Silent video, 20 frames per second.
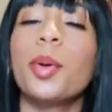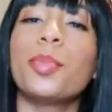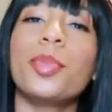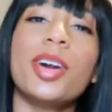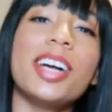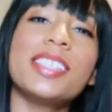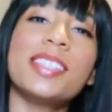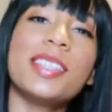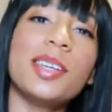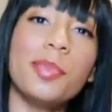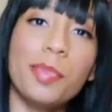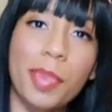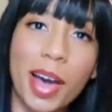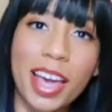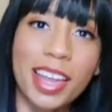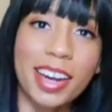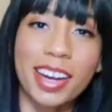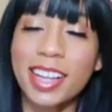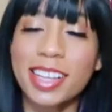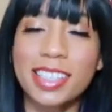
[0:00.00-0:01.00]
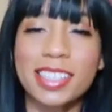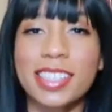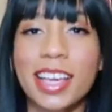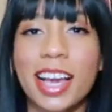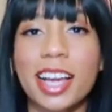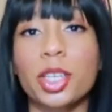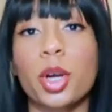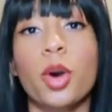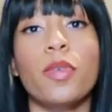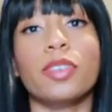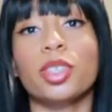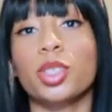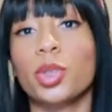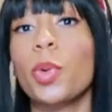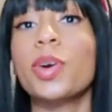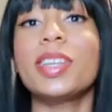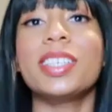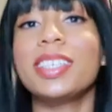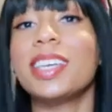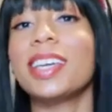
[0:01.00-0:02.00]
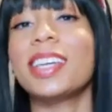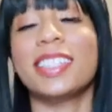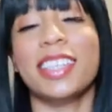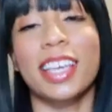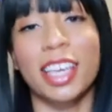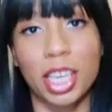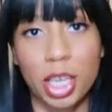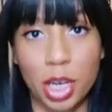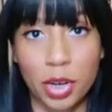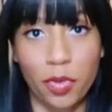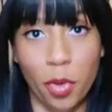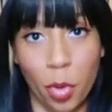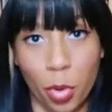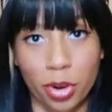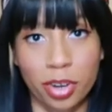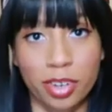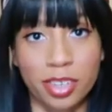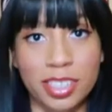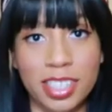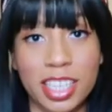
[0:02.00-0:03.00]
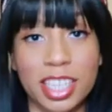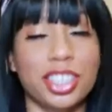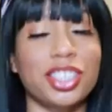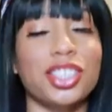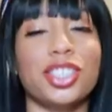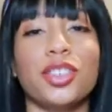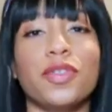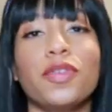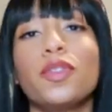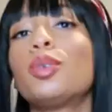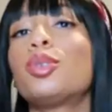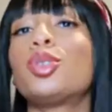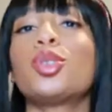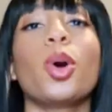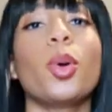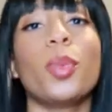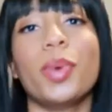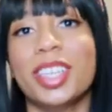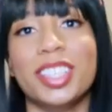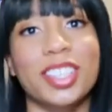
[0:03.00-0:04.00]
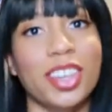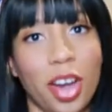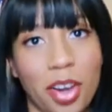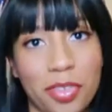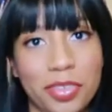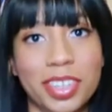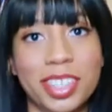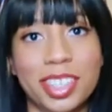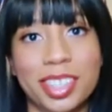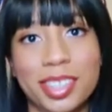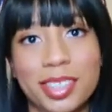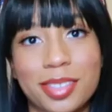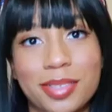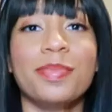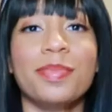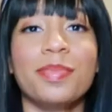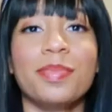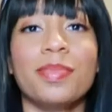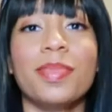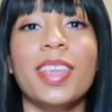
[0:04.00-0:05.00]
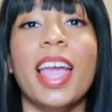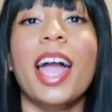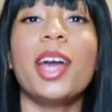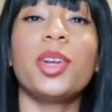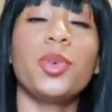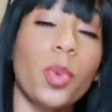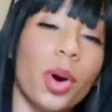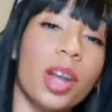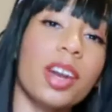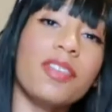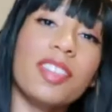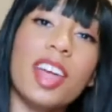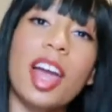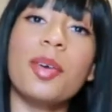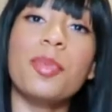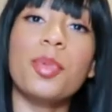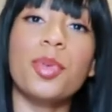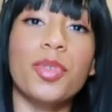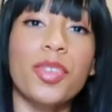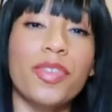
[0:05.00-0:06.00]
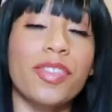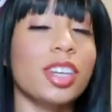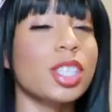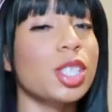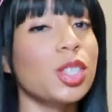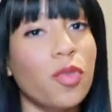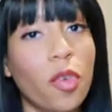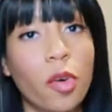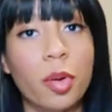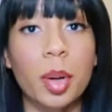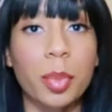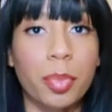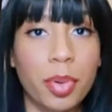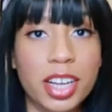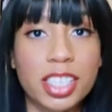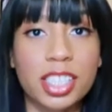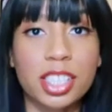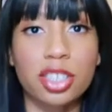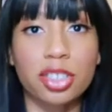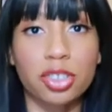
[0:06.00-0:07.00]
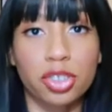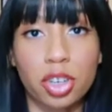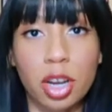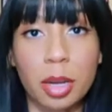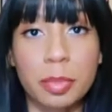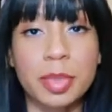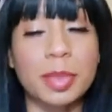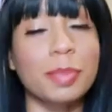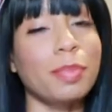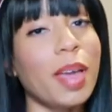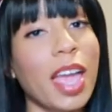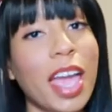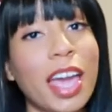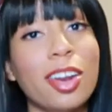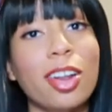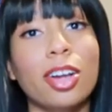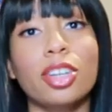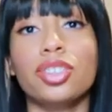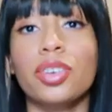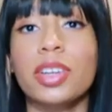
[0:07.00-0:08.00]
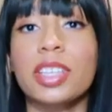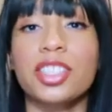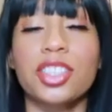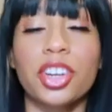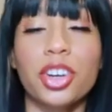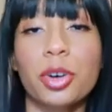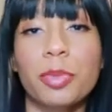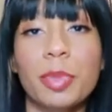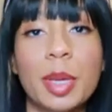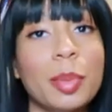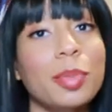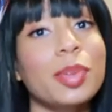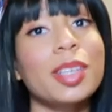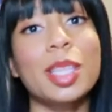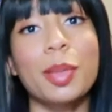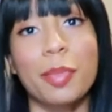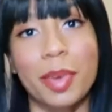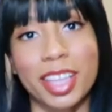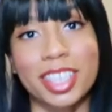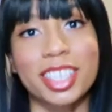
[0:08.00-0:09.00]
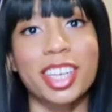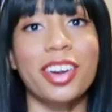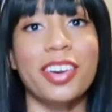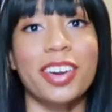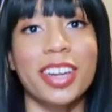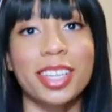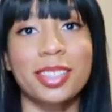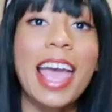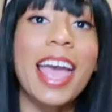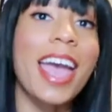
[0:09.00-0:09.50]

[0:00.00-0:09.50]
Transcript: President Biden has signed over 20 executive orders in just a few short weeks in office. And one of them reversed former President Trump's ban on transgender people in the military.